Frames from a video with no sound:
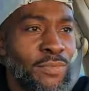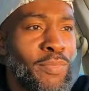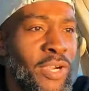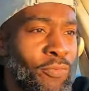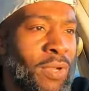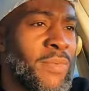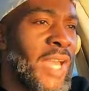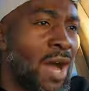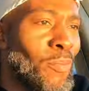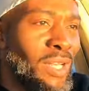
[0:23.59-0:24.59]
Just bear with
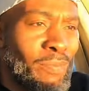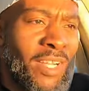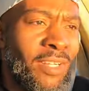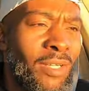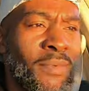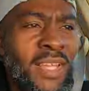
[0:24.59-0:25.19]
me. I'll put it back up